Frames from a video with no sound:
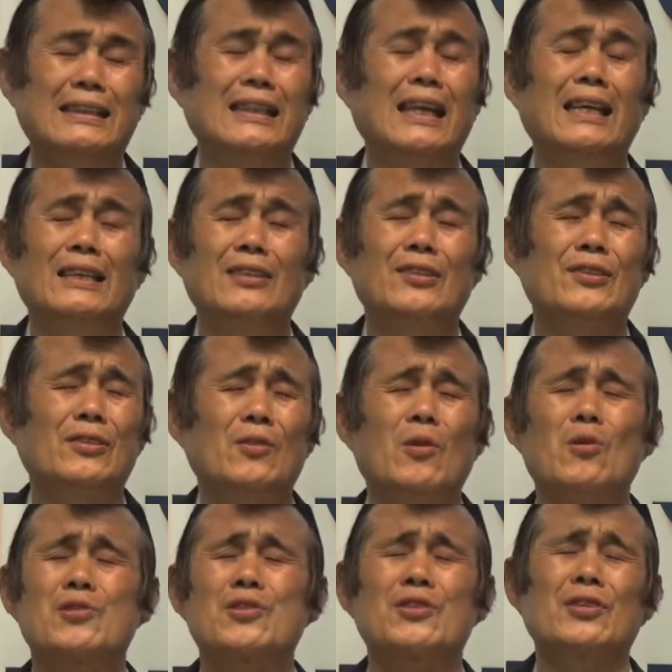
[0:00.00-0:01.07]
Thank you,
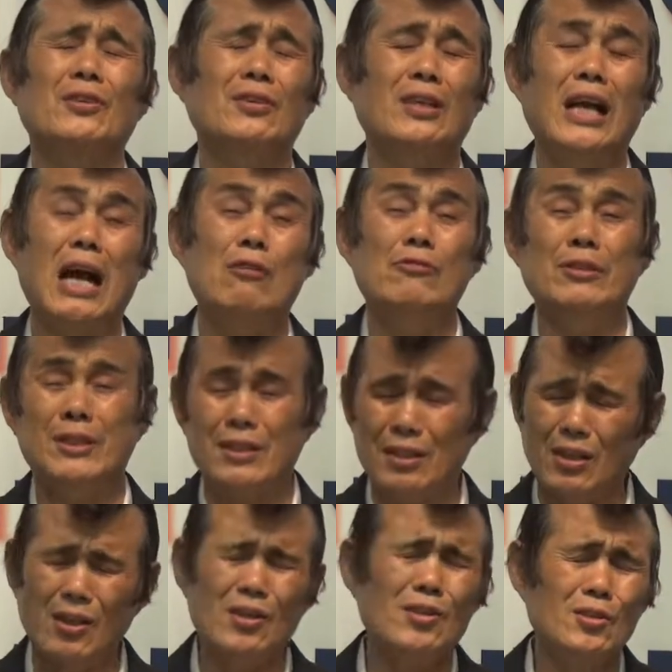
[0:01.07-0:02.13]
Lord. Song God, we
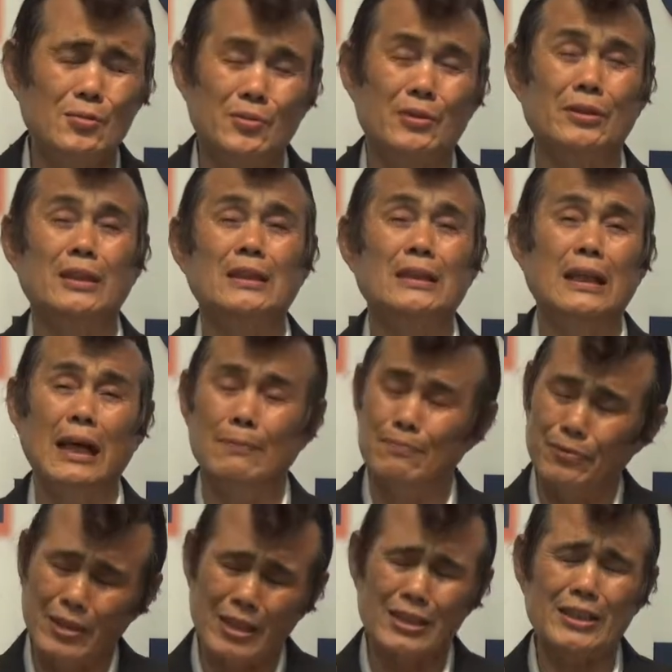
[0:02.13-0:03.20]
serve. I'm
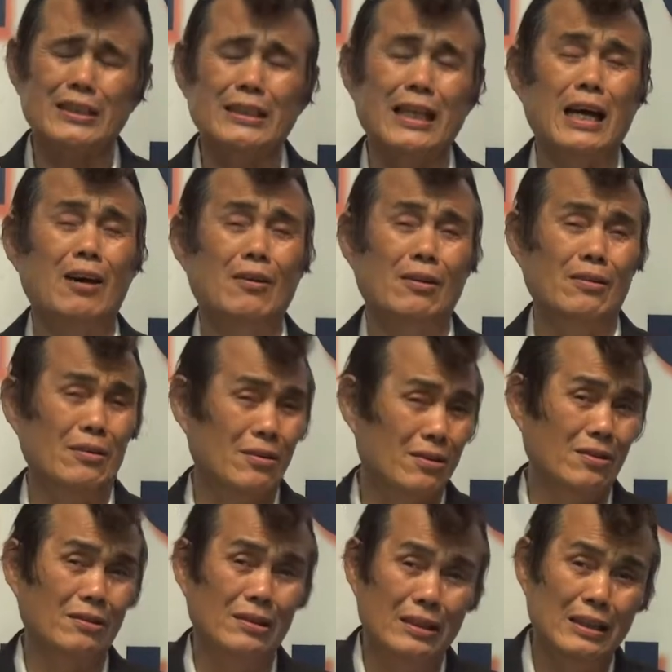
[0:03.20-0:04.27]
preaching
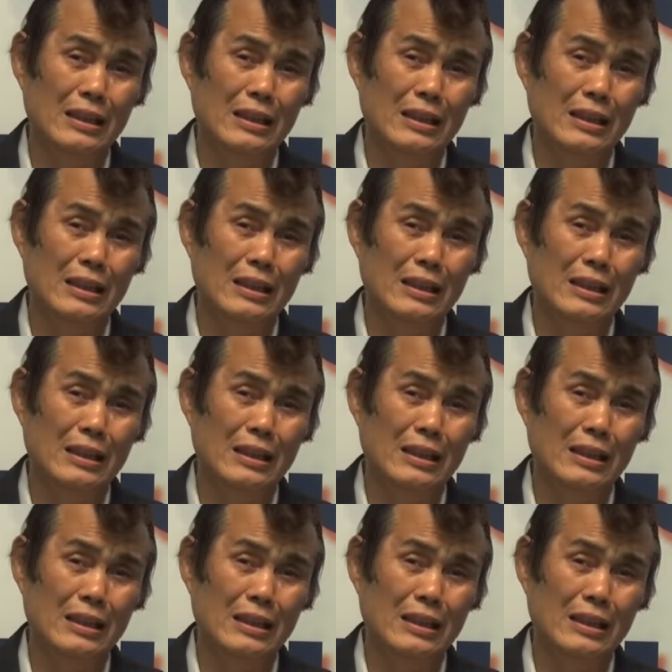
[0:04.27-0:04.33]
now.